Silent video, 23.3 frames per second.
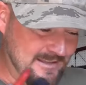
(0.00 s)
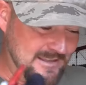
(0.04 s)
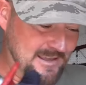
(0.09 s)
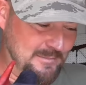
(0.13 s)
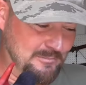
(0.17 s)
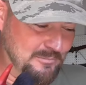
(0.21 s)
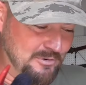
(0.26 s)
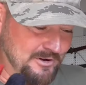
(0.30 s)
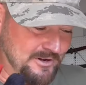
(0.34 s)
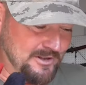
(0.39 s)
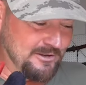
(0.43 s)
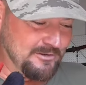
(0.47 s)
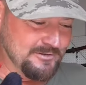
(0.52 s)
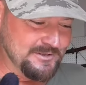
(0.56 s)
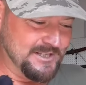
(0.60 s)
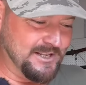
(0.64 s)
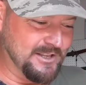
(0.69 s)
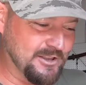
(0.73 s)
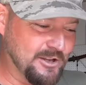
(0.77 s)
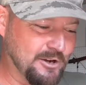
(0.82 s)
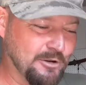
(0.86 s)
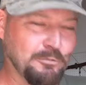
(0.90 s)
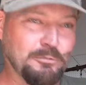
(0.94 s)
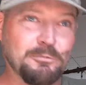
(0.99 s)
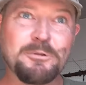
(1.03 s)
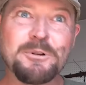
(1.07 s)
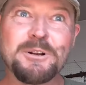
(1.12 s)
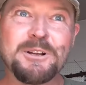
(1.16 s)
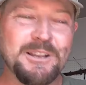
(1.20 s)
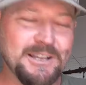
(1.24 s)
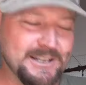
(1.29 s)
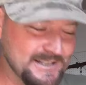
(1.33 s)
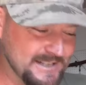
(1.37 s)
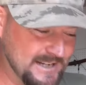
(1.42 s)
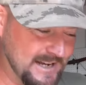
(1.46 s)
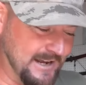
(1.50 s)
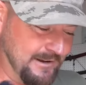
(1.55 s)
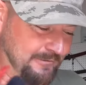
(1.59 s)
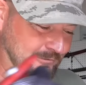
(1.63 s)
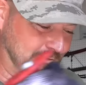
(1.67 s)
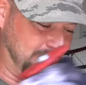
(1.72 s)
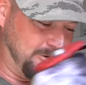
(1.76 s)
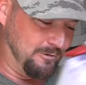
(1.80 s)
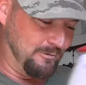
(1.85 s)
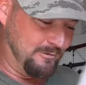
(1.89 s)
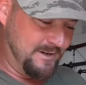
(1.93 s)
They put those in there really tight for a